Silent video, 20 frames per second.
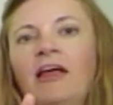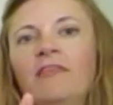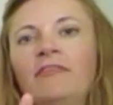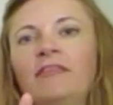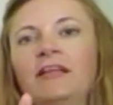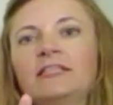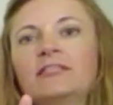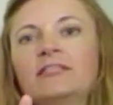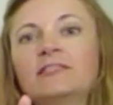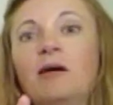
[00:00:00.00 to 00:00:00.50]

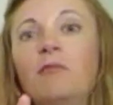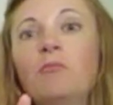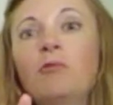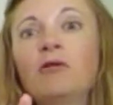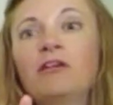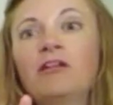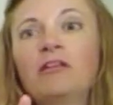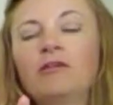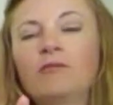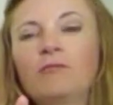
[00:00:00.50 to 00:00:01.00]
that
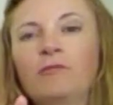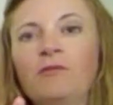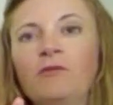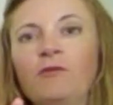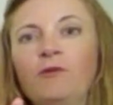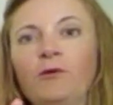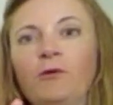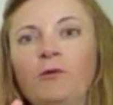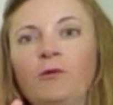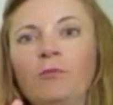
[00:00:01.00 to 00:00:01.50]
someone in the
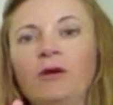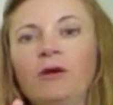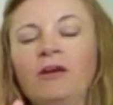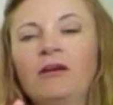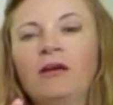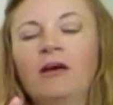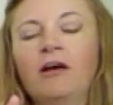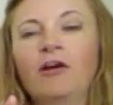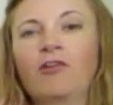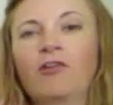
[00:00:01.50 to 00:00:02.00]
room
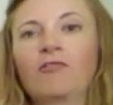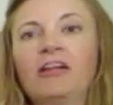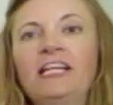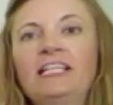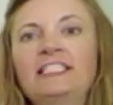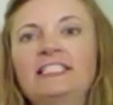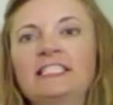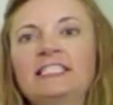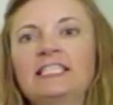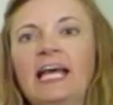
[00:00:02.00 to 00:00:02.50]

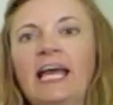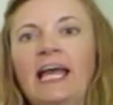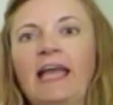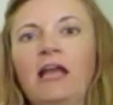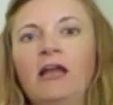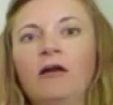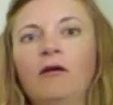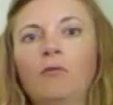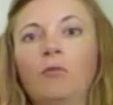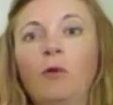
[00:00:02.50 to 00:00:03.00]
agrees to
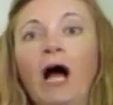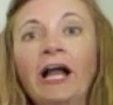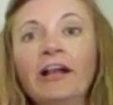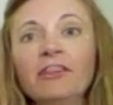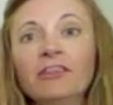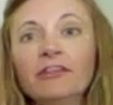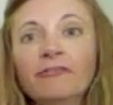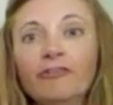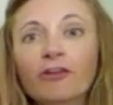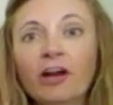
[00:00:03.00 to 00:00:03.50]
say, widen
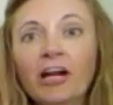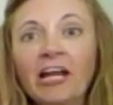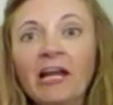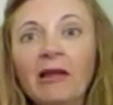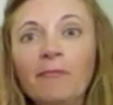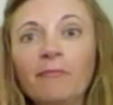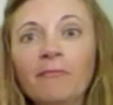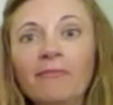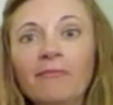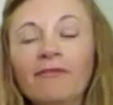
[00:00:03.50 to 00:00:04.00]
the
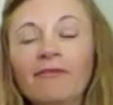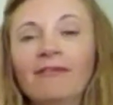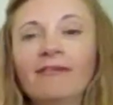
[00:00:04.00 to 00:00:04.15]
frame.